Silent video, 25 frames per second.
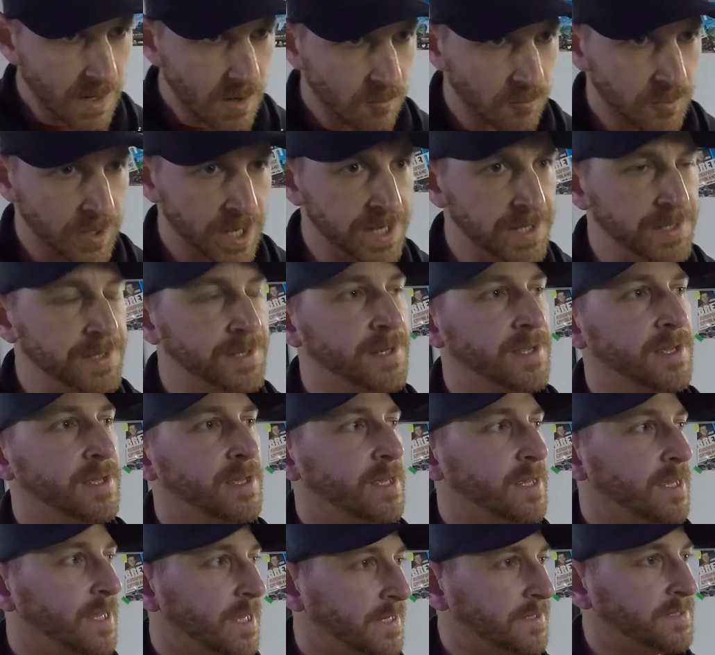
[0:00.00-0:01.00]
ridden
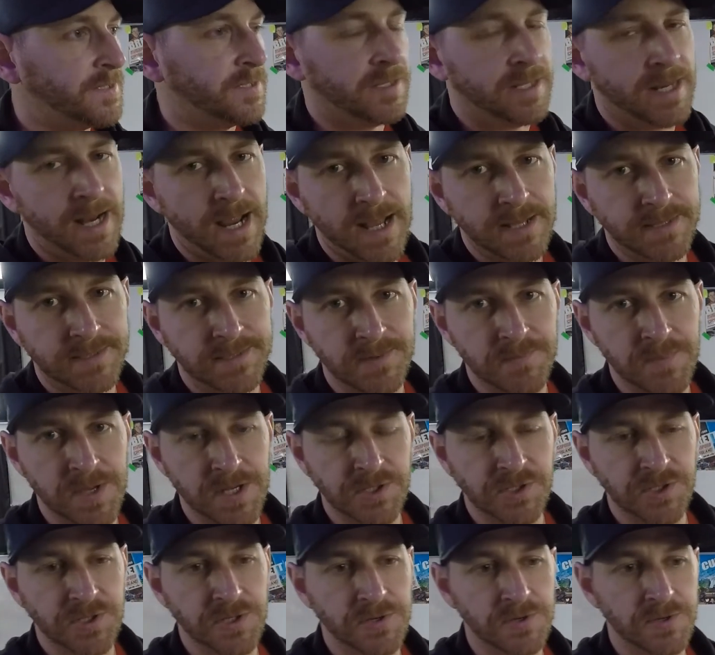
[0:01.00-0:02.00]
until it had some
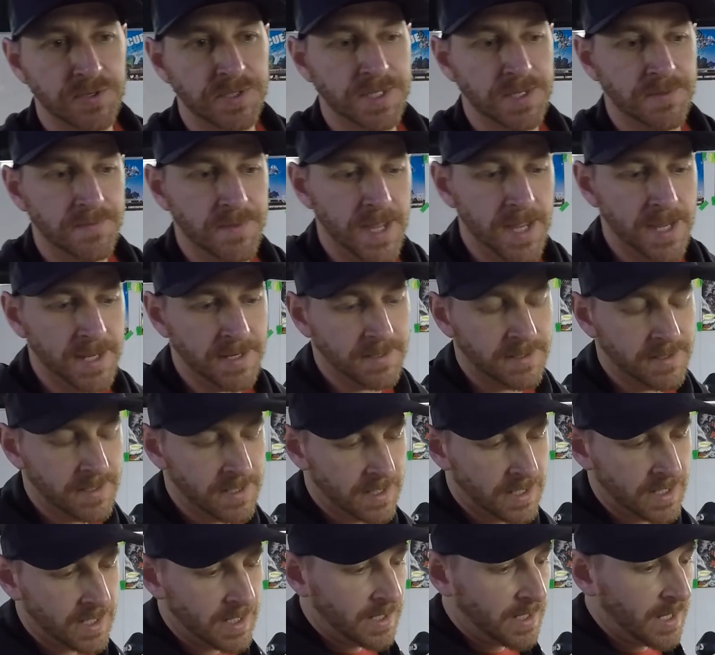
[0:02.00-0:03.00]
issues, and then
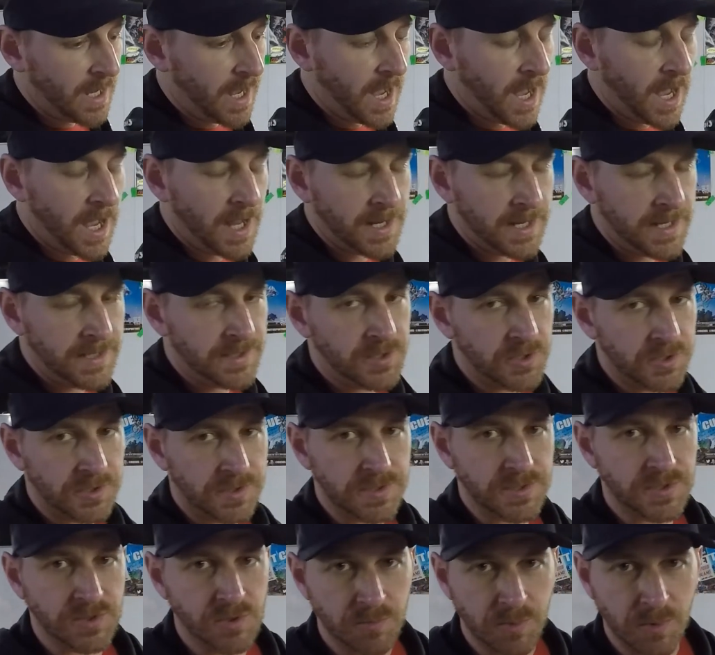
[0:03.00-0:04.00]
he took the
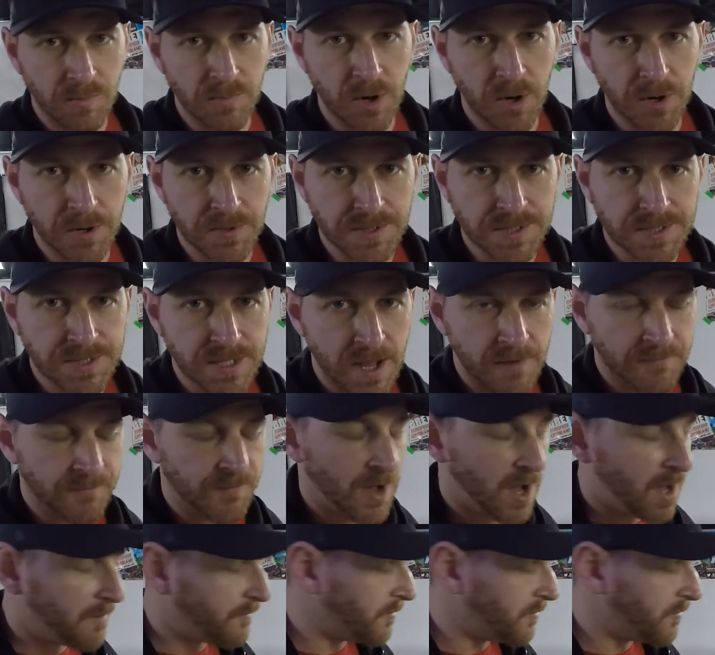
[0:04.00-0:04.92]
Supermoto stuff off